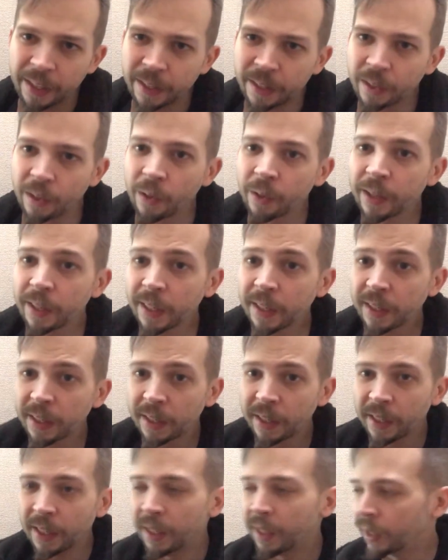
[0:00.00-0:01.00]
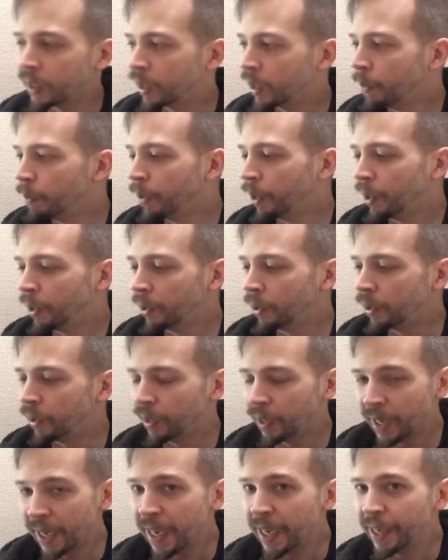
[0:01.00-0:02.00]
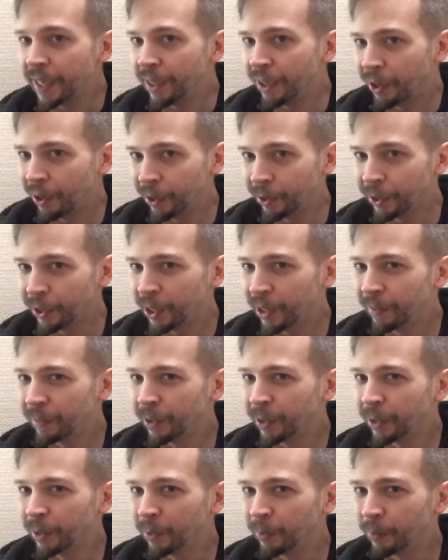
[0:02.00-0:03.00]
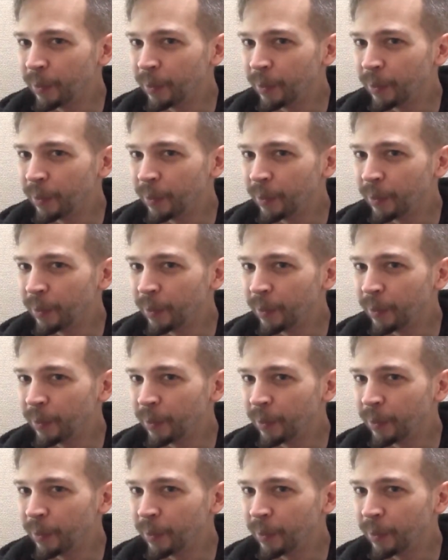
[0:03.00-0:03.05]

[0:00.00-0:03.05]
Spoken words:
So this is the Cabal, a hardcover